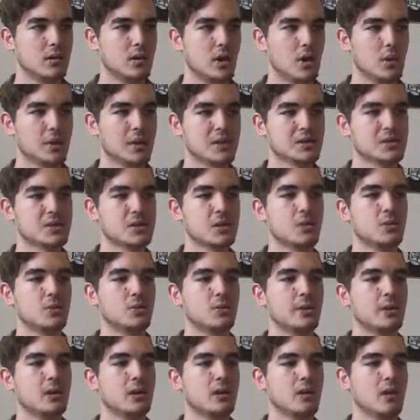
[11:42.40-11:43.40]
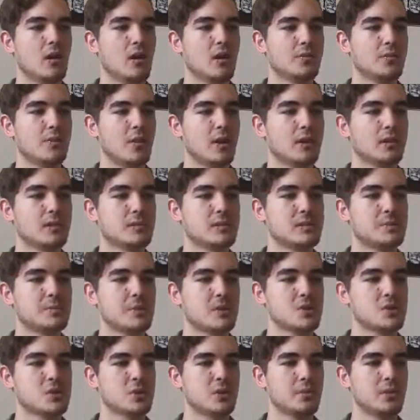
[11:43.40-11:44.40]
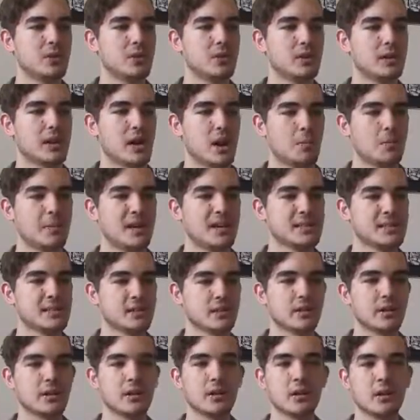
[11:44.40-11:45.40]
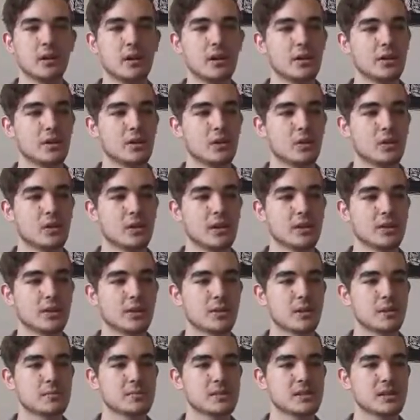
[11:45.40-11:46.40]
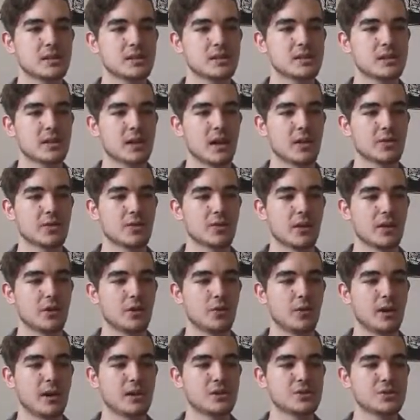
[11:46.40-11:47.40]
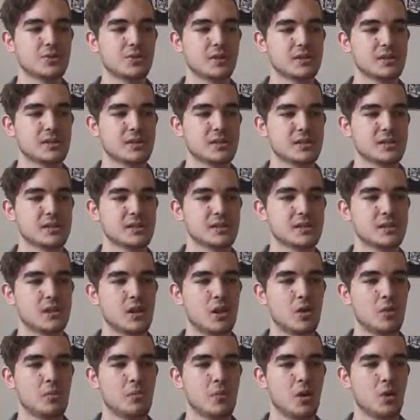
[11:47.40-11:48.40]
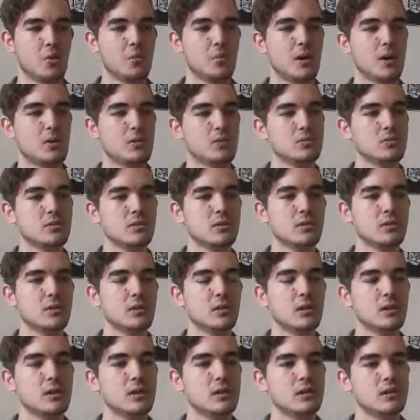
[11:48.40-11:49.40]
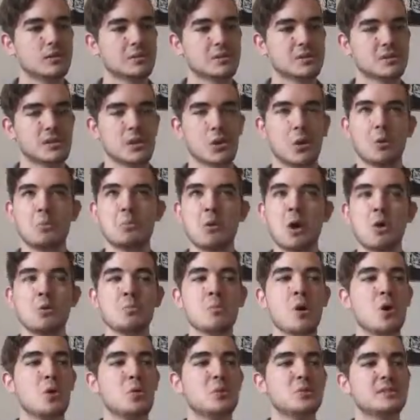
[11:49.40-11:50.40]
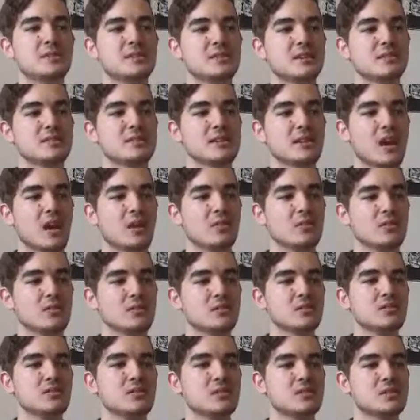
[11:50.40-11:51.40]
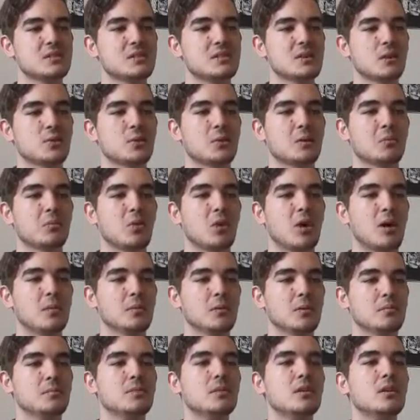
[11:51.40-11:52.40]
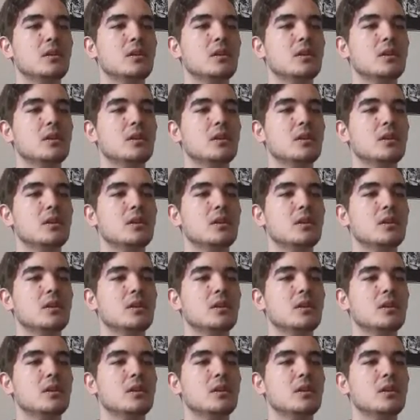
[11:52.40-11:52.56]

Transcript: Oh, yeah, so we unlock Franklin's special ability now. Basically, you click the thumbsticks together and you enter into this slow-mo mode. Slow-mo mode. It sounds like I have a stuttering problem.